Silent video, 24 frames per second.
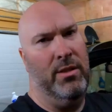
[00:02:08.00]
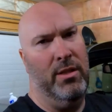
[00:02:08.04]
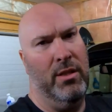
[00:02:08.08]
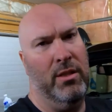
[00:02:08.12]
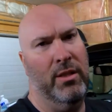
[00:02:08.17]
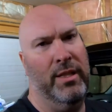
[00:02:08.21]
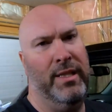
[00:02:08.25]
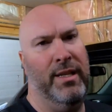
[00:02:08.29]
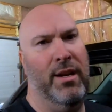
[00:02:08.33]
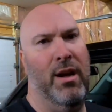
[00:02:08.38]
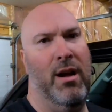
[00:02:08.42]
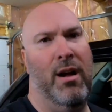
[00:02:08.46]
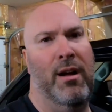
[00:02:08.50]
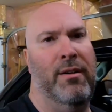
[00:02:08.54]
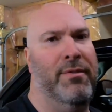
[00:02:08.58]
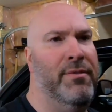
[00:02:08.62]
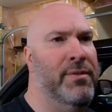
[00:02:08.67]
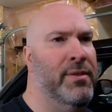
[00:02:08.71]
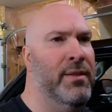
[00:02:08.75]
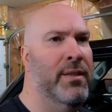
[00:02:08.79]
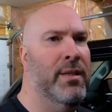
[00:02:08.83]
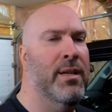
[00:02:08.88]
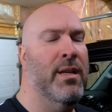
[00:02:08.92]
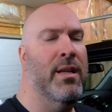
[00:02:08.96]
clean
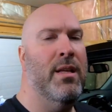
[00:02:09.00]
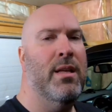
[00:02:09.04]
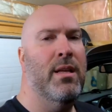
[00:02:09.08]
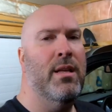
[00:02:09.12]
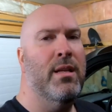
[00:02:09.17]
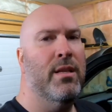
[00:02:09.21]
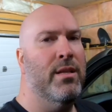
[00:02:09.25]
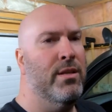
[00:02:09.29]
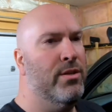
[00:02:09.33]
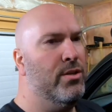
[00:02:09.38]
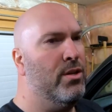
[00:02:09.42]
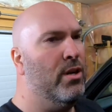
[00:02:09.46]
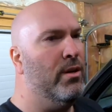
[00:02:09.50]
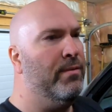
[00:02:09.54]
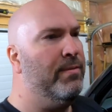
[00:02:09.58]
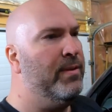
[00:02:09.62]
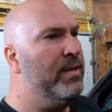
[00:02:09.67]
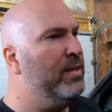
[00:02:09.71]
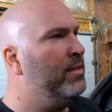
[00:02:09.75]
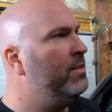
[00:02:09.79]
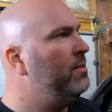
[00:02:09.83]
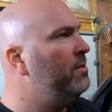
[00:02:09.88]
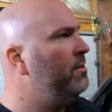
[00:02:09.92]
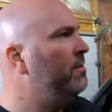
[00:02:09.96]
off the
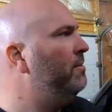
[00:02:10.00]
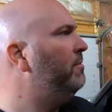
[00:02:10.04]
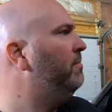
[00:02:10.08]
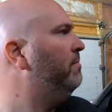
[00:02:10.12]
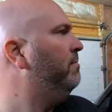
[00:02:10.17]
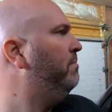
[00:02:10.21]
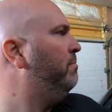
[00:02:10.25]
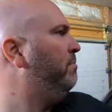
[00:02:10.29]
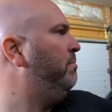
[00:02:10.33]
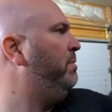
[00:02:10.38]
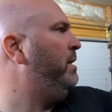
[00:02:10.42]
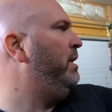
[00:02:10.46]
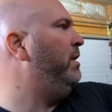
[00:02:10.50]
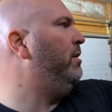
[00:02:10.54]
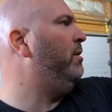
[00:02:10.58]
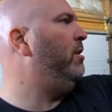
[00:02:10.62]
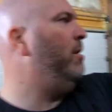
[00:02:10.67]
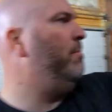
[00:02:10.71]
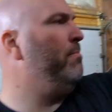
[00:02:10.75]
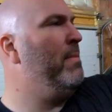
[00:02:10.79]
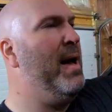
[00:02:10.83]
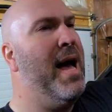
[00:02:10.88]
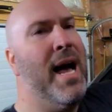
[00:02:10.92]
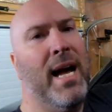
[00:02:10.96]
surface, peel
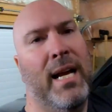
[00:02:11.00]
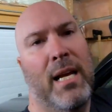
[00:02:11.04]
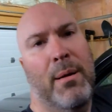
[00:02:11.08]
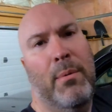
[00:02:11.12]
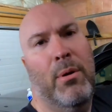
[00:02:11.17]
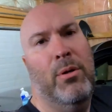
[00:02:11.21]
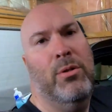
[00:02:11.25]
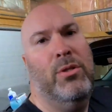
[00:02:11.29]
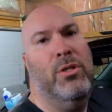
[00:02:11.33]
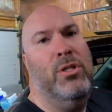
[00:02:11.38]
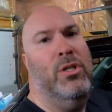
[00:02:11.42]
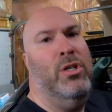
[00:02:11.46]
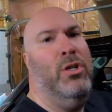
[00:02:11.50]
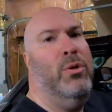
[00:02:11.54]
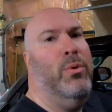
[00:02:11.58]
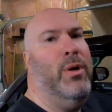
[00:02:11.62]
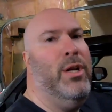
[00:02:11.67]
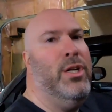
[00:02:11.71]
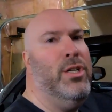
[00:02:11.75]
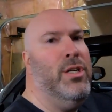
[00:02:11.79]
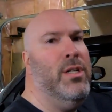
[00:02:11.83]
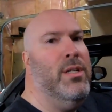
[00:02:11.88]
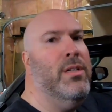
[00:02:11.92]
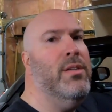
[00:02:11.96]
it back about 2
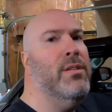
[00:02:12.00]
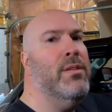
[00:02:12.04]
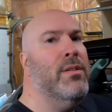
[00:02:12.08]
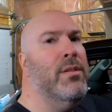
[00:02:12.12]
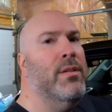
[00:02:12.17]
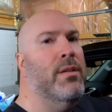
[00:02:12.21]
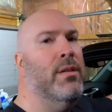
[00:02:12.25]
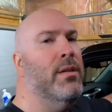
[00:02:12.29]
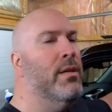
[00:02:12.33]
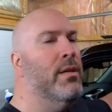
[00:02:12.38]
inches,